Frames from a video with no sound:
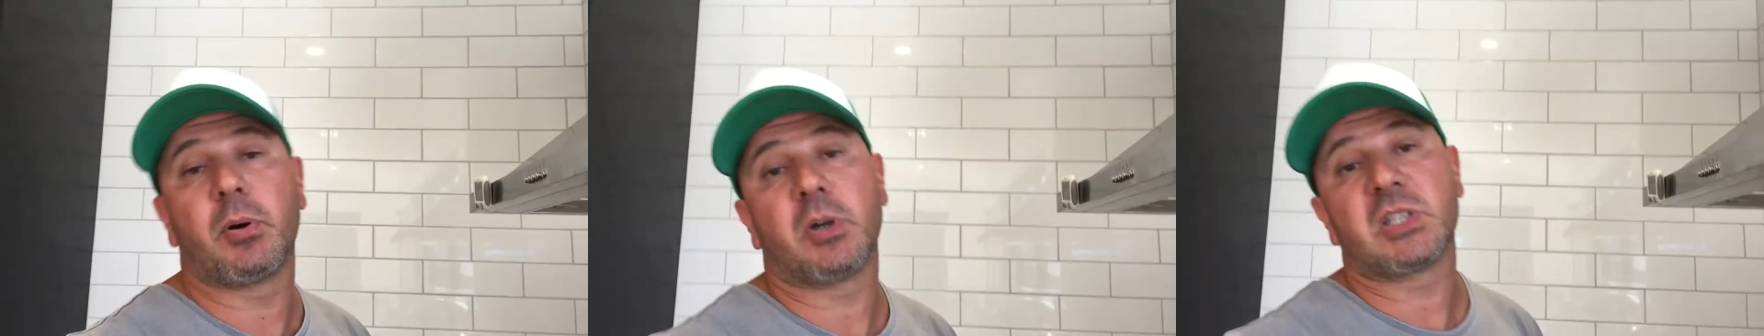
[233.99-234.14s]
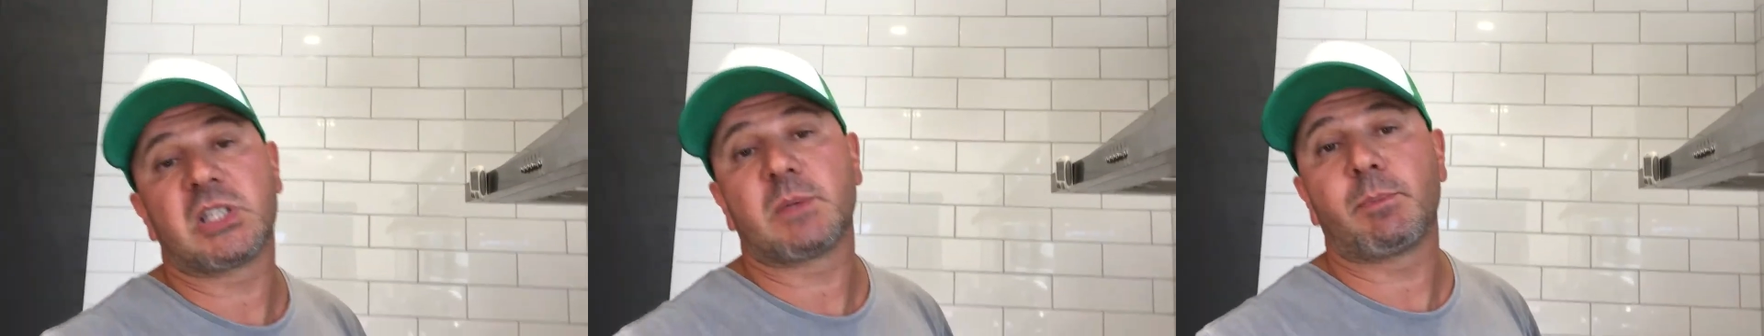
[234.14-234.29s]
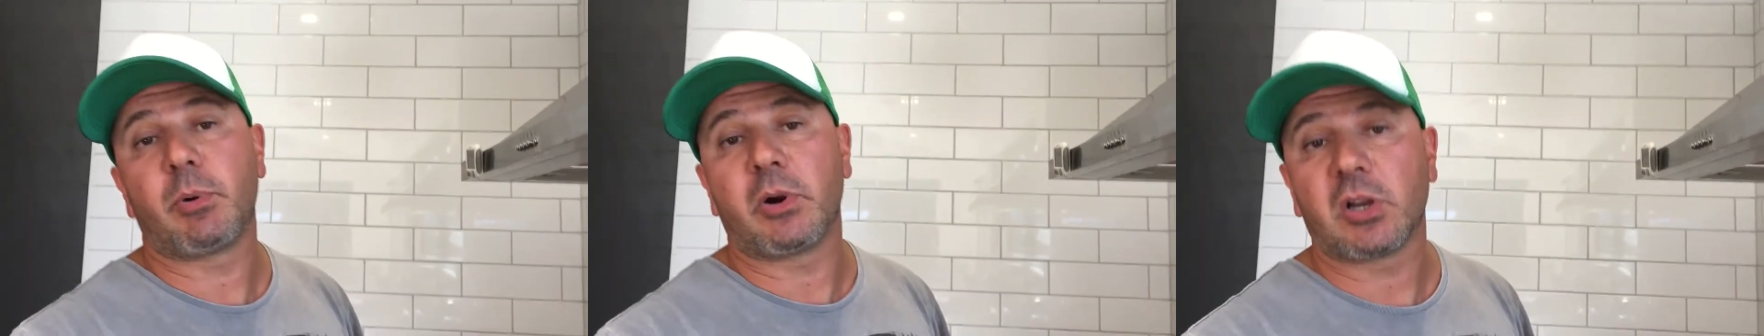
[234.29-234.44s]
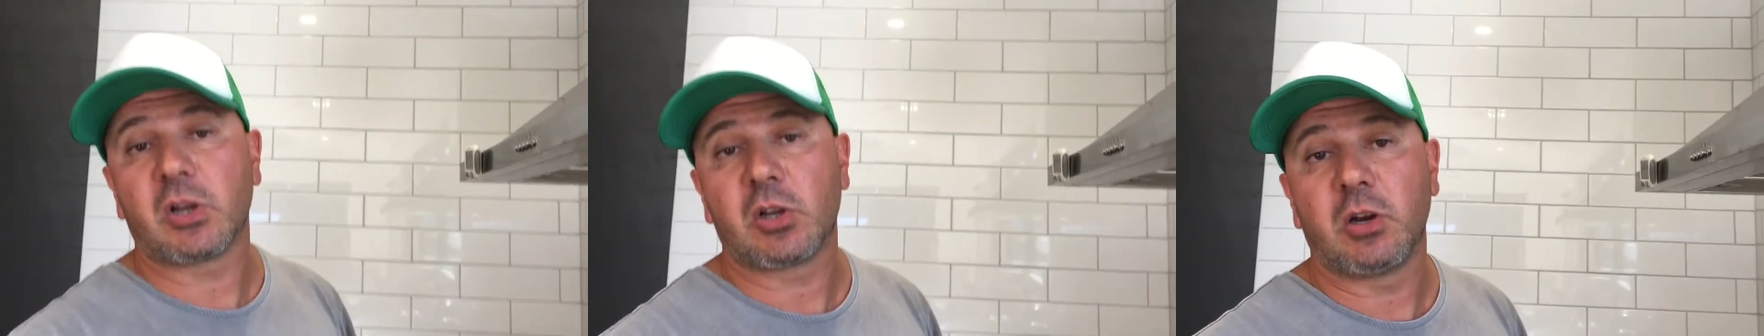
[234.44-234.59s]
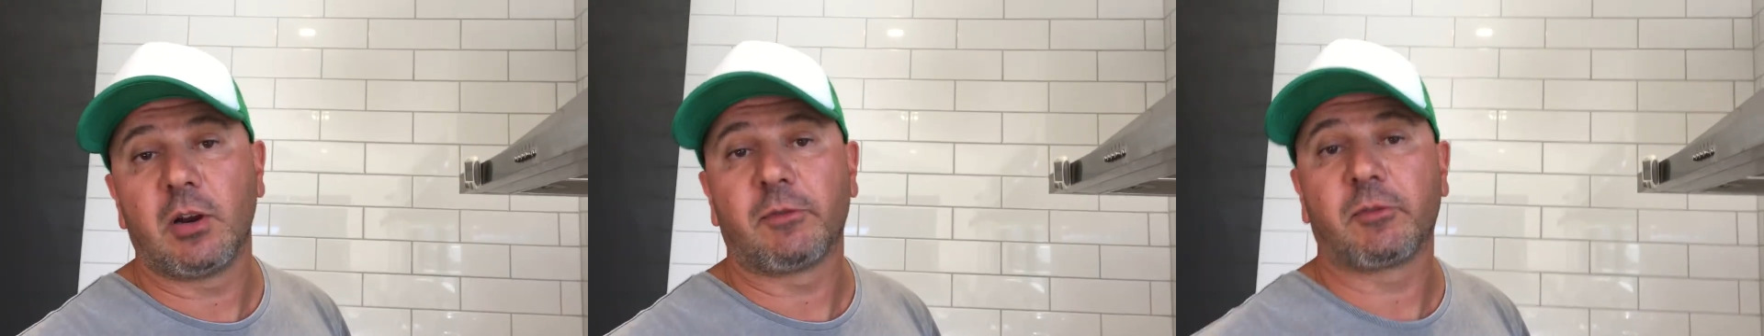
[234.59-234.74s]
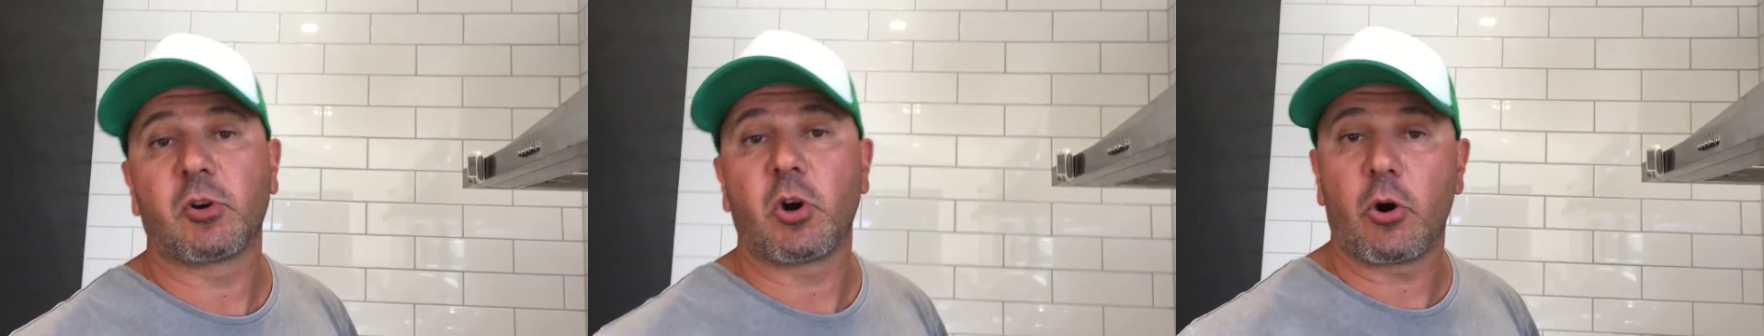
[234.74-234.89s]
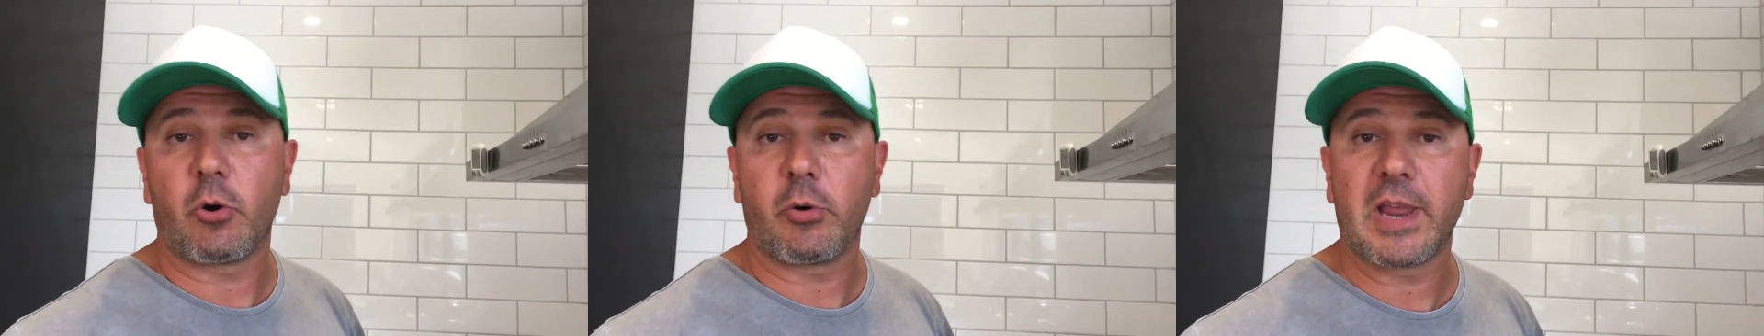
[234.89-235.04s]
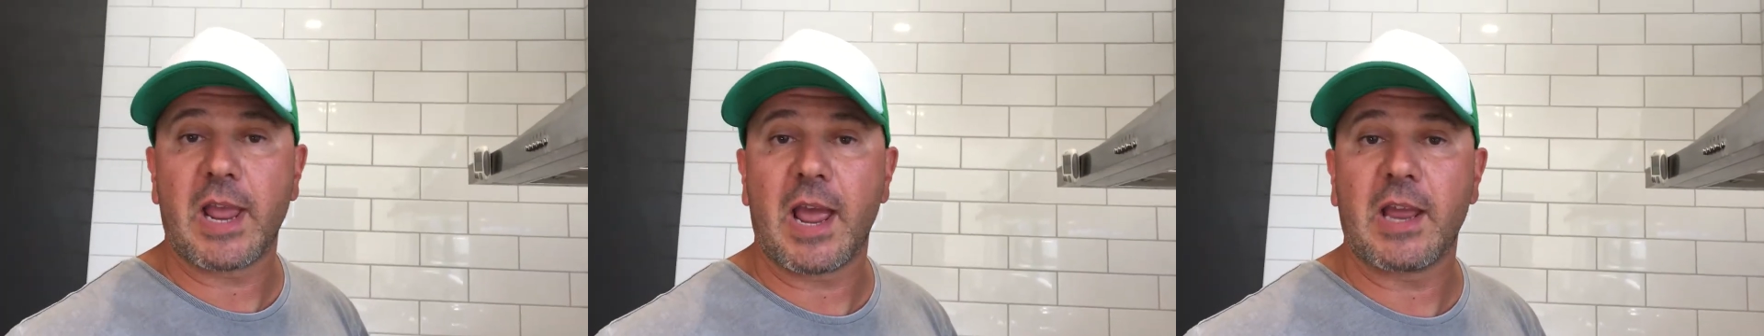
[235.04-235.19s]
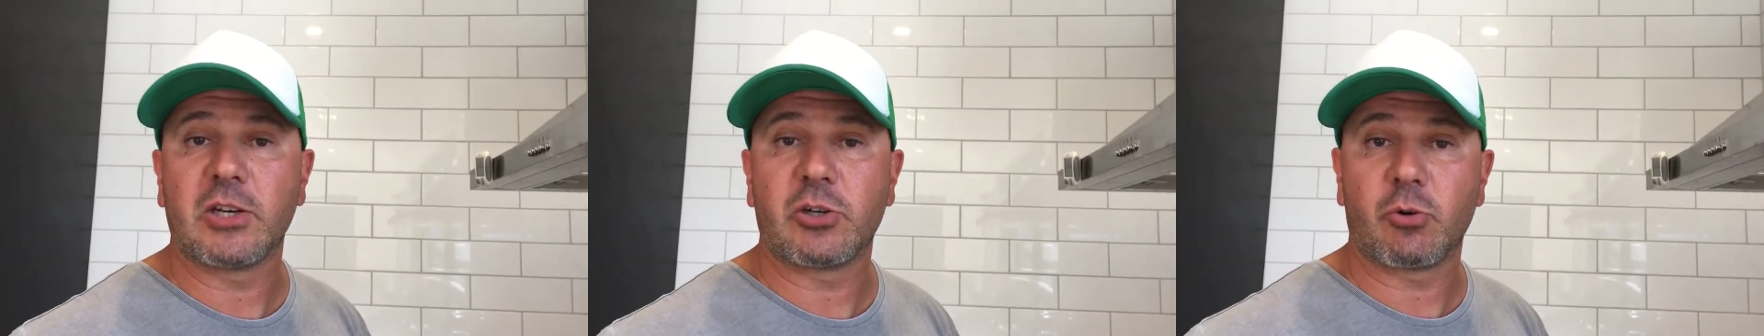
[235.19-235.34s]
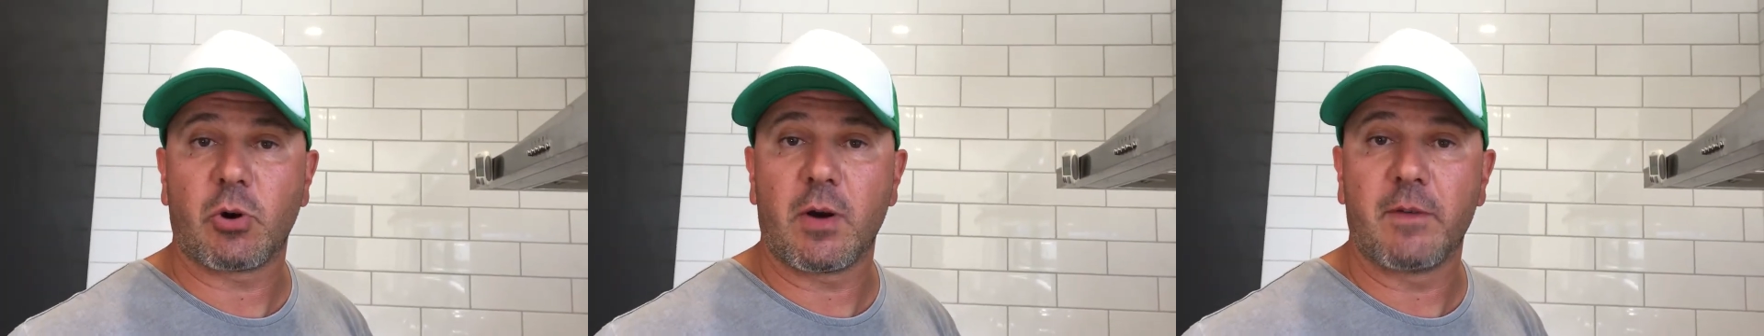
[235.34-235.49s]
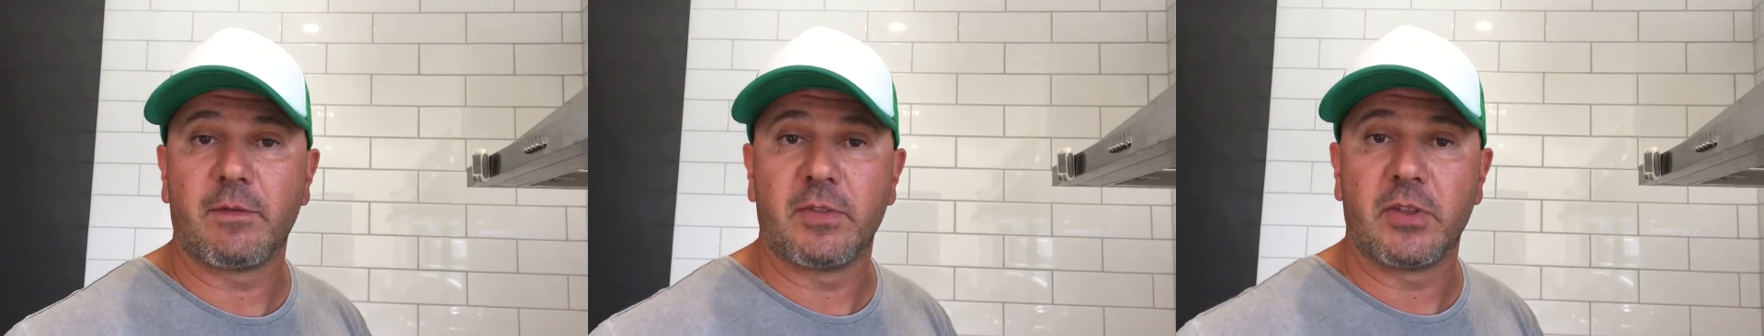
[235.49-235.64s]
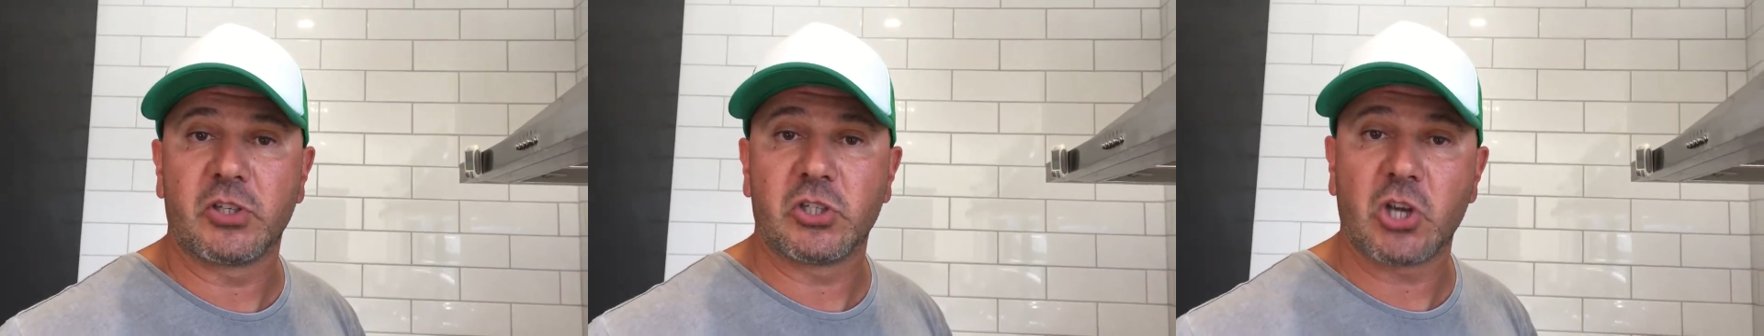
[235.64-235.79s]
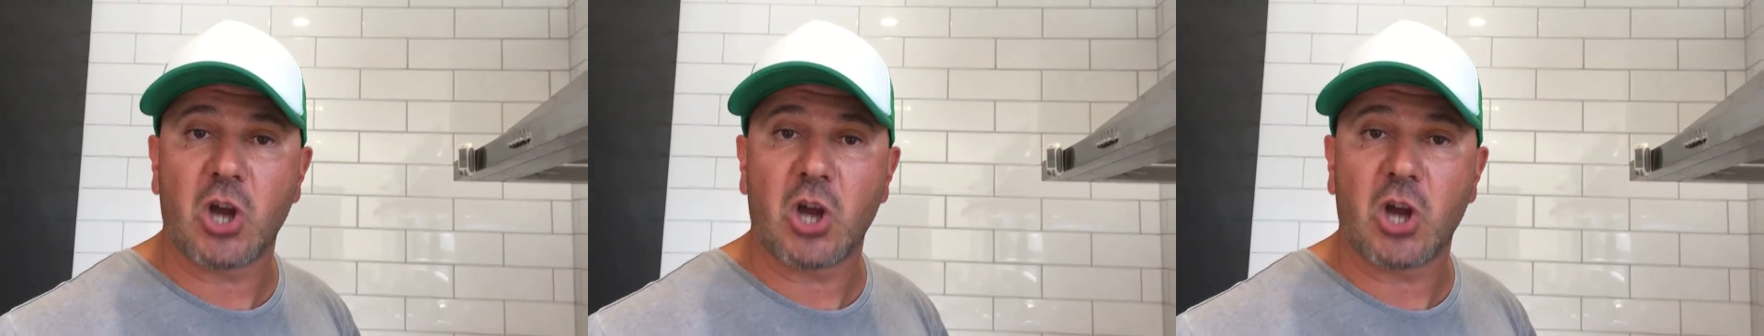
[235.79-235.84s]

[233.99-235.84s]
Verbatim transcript: put a sprinkle of coriander over the